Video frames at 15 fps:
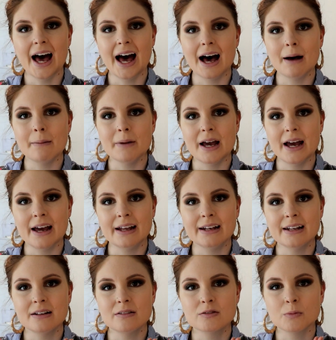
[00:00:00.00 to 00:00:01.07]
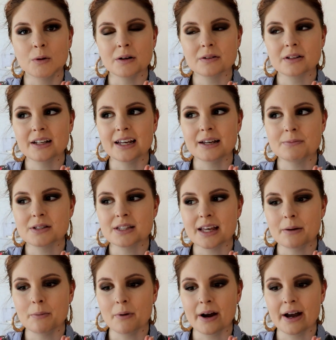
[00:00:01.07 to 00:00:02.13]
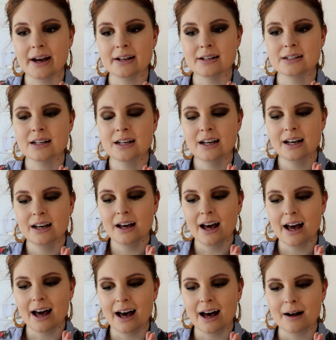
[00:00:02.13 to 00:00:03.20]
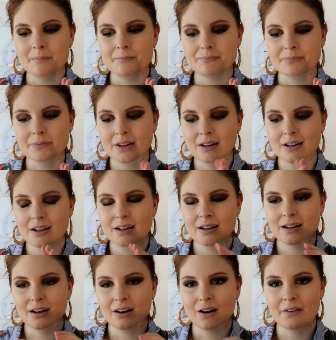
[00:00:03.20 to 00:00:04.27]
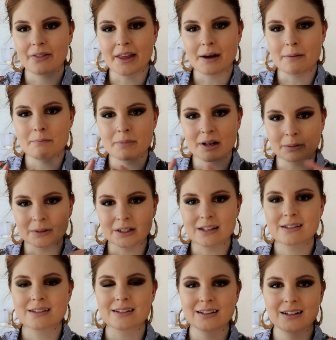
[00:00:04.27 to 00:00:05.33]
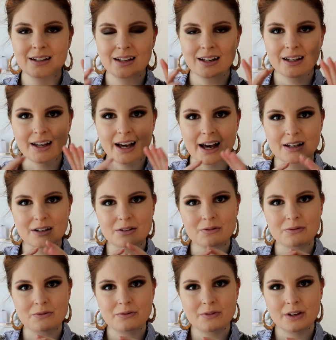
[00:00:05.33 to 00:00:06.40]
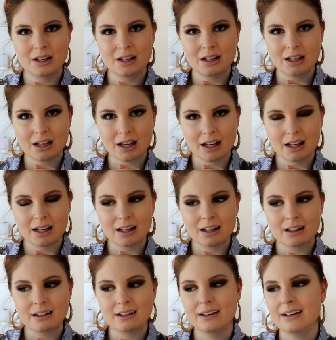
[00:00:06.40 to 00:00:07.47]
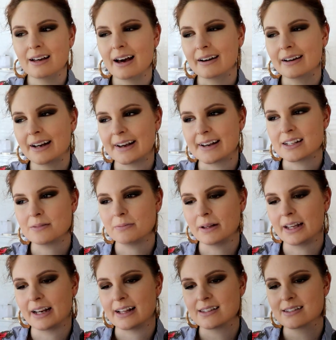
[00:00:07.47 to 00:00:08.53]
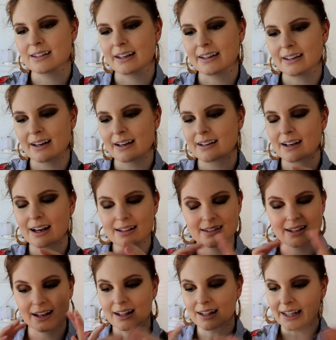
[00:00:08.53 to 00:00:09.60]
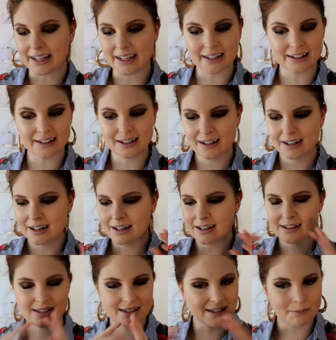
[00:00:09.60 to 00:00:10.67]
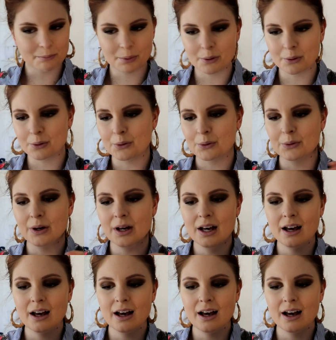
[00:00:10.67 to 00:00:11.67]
and it's what keeps their brand on that minimalist kind of, how can I explain it? It's like, it's a clean, simple